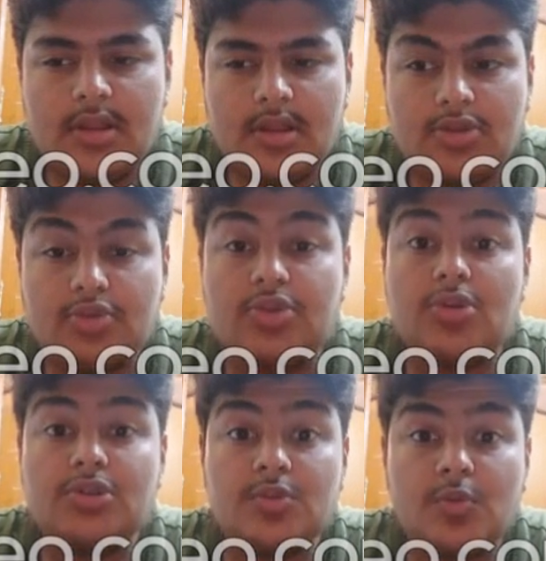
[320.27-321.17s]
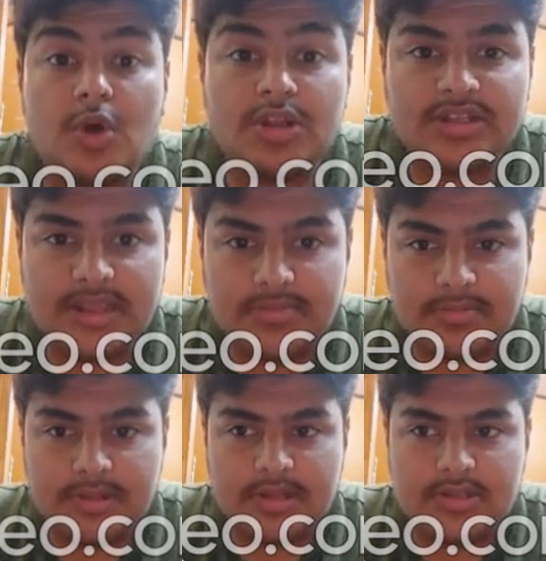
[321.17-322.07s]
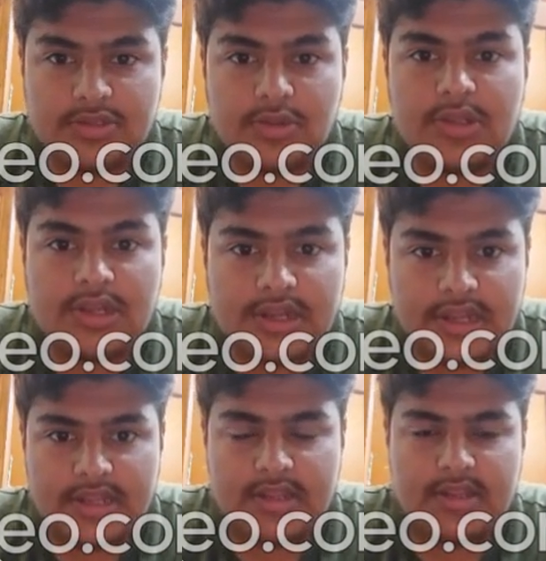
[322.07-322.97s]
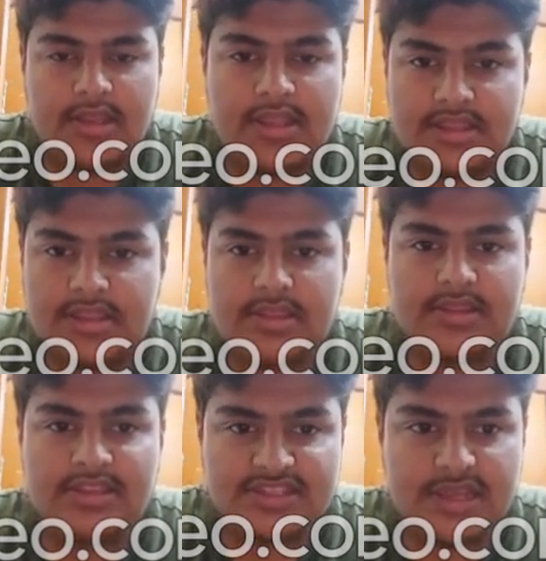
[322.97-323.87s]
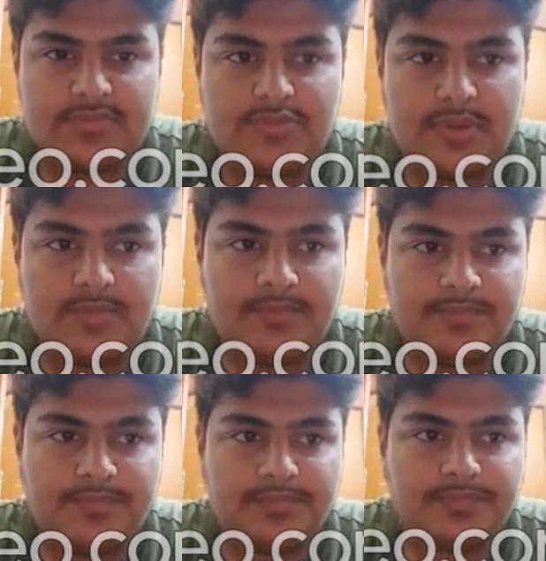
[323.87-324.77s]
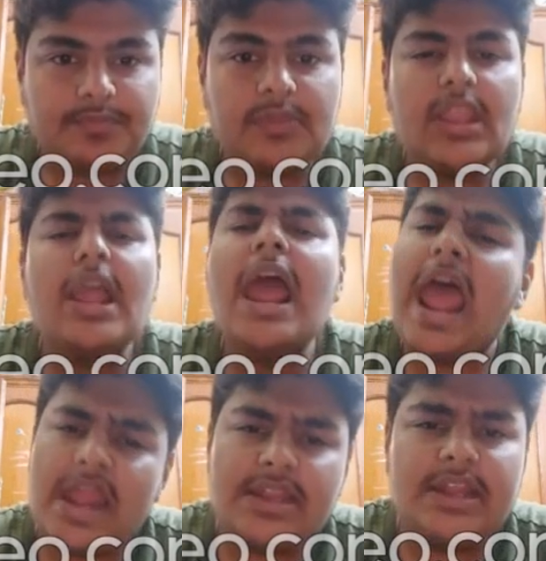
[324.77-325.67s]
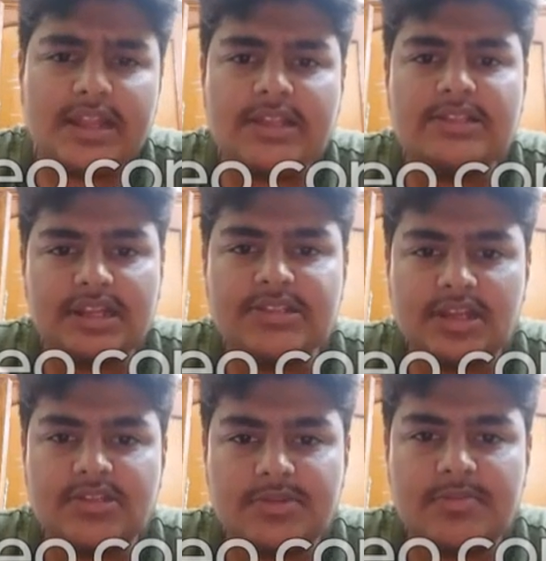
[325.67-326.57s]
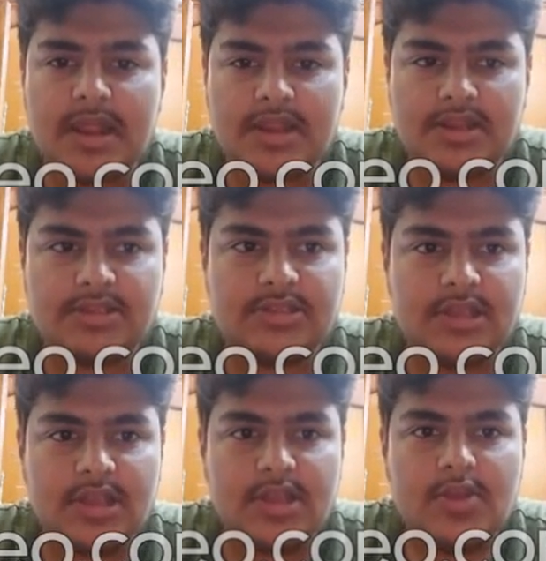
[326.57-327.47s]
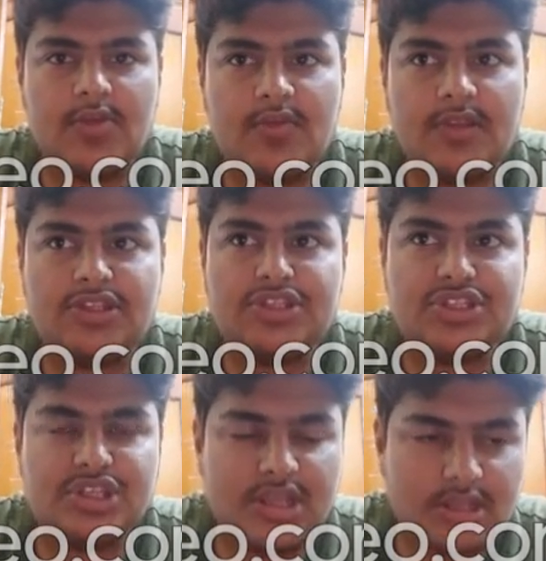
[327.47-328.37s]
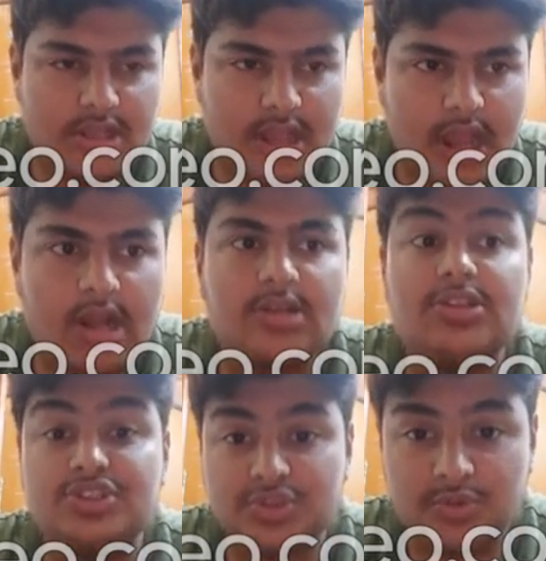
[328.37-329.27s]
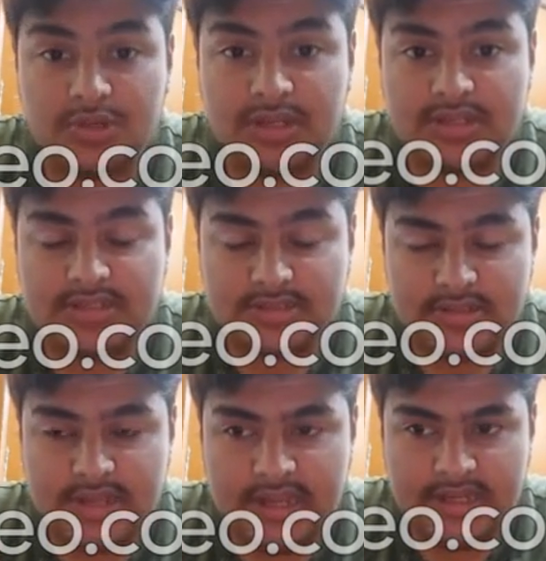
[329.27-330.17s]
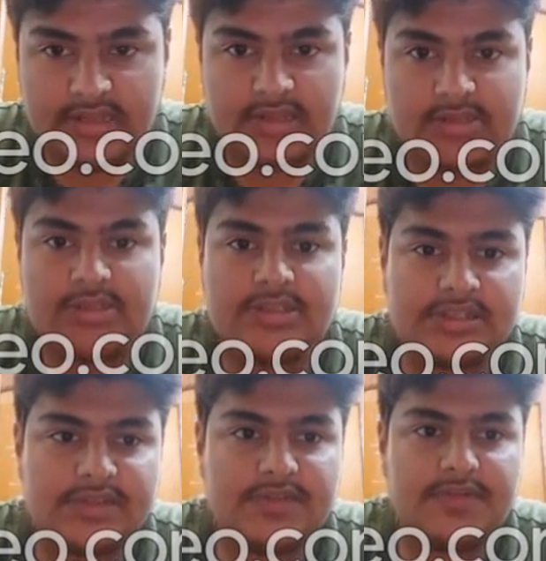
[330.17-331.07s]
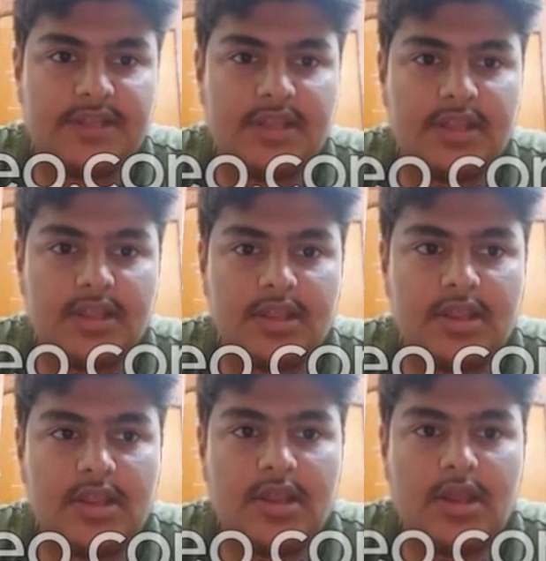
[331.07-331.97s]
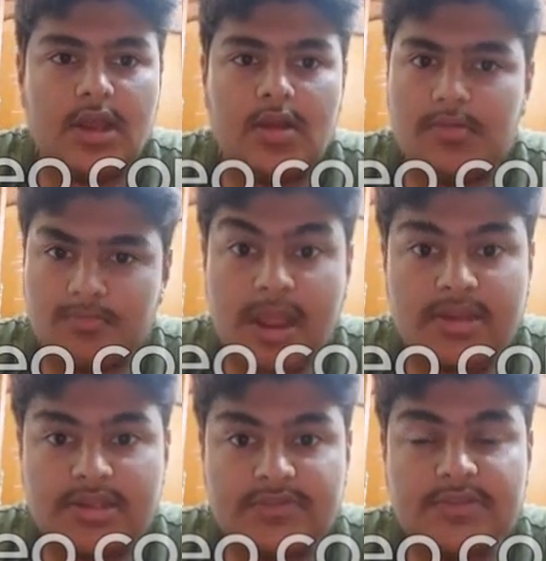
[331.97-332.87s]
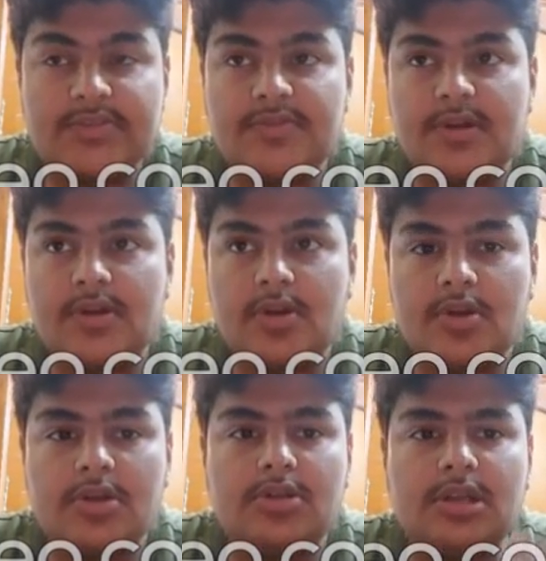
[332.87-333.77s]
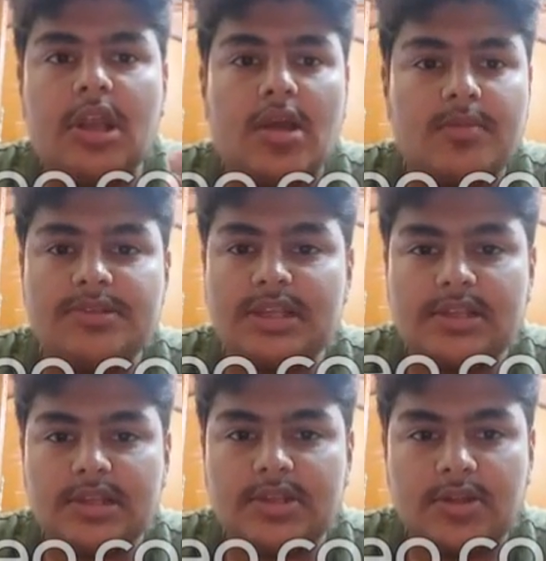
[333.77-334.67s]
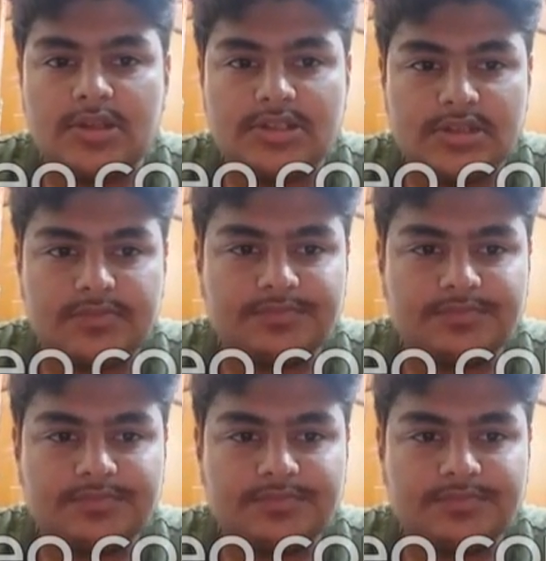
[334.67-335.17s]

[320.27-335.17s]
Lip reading: a 2000 watt capable solar array in the James Webb, and it has rechargeable batteries, which are the Sony's 18650 batteries, which work on the carbon cell technology.